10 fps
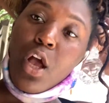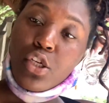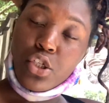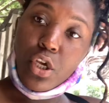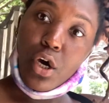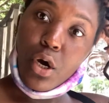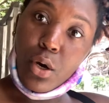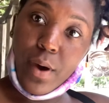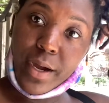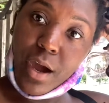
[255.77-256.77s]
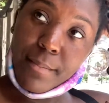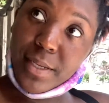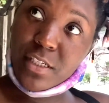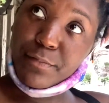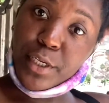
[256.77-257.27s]
So I cut
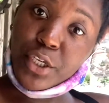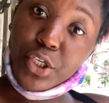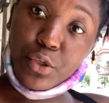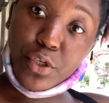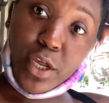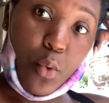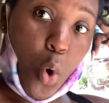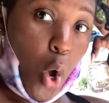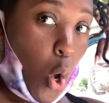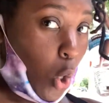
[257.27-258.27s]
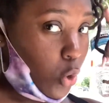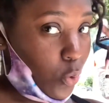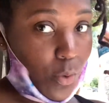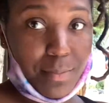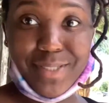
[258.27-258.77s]
myself being cute, trying to walk,
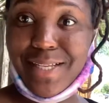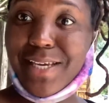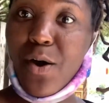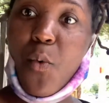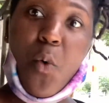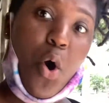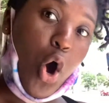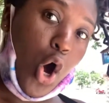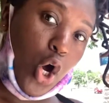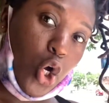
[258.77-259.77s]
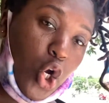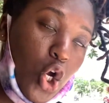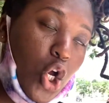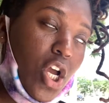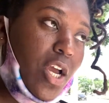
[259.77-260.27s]
you know what I'm saying, take a walk.
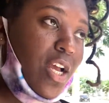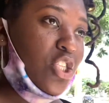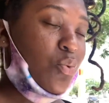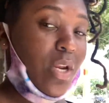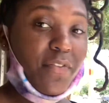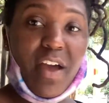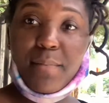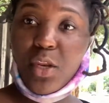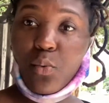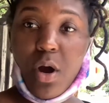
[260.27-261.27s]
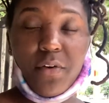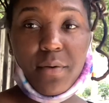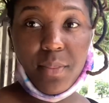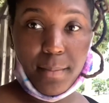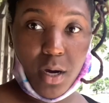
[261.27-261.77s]
25 minute walk
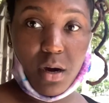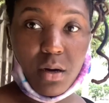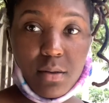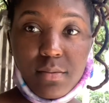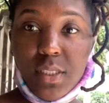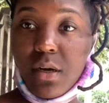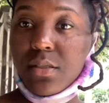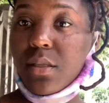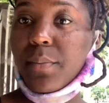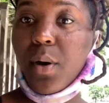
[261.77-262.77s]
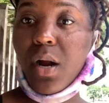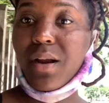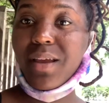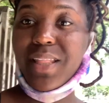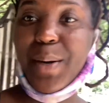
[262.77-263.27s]
from the mall to go to the
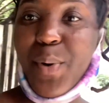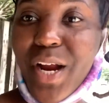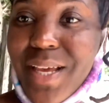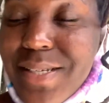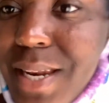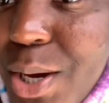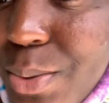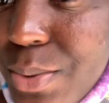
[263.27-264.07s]
park, and the park is close.